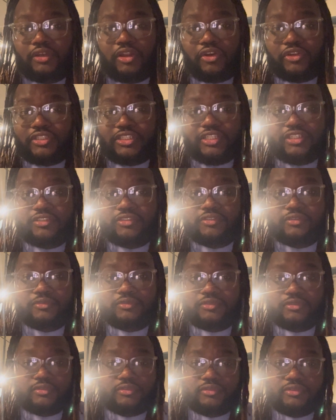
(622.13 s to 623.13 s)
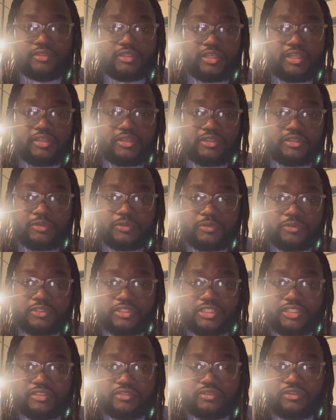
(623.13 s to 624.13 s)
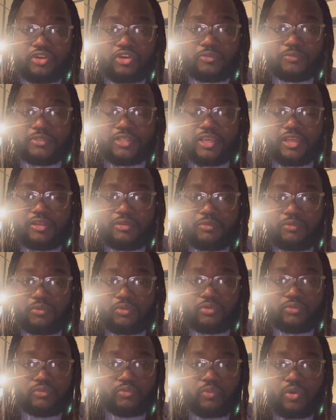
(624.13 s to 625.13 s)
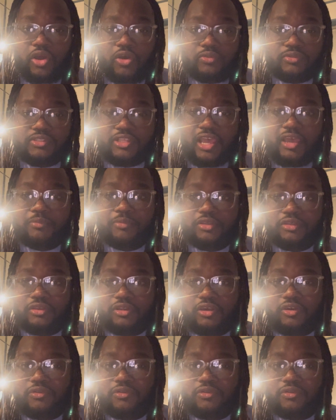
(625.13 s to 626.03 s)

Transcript: just it was just, you know what I'm saying, wrong timing,